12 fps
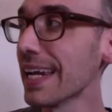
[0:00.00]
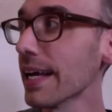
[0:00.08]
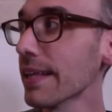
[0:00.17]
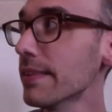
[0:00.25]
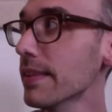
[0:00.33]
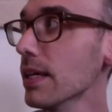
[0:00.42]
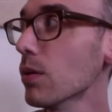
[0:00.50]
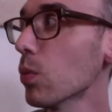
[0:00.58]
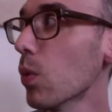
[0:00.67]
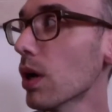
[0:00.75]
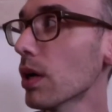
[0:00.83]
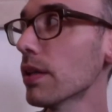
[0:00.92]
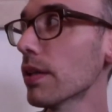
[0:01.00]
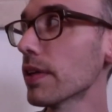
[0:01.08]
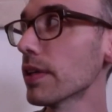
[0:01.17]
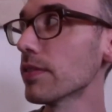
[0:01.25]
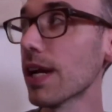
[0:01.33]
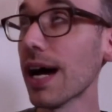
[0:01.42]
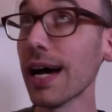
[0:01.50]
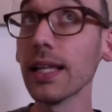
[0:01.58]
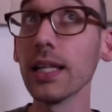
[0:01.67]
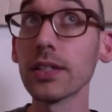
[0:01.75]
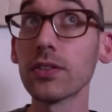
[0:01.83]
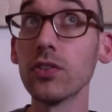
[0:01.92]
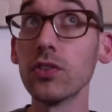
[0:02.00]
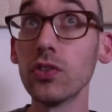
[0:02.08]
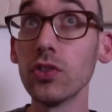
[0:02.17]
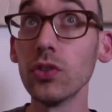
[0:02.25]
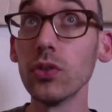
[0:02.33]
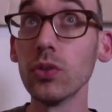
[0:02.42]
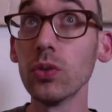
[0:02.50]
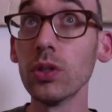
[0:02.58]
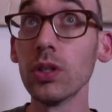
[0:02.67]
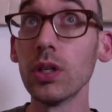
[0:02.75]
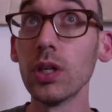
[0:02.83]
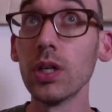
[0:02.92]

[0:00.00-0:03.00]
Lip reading: And I think one of the things that I like to do